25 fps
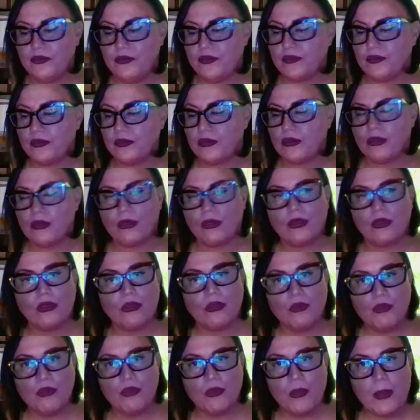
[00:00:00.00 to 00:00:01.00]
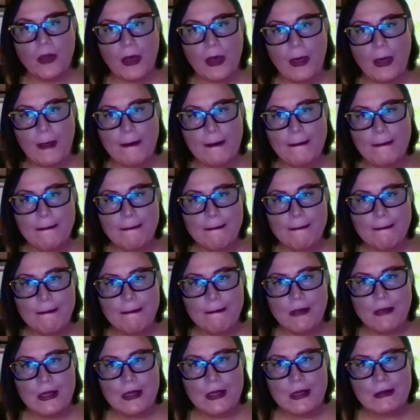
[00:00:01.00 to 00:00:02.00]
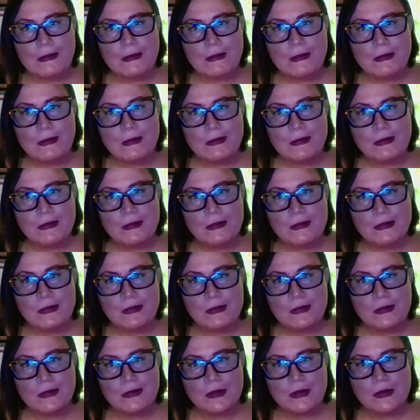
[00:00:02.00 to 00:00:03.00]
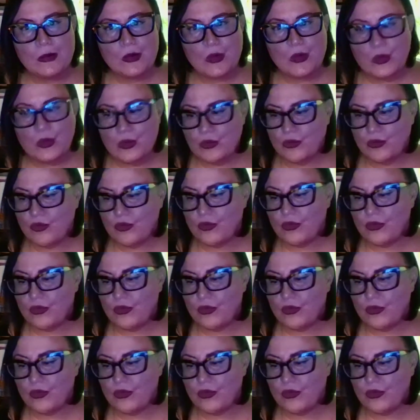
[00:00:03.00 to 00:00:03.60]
those names like Sarah are unique to Thayer, right?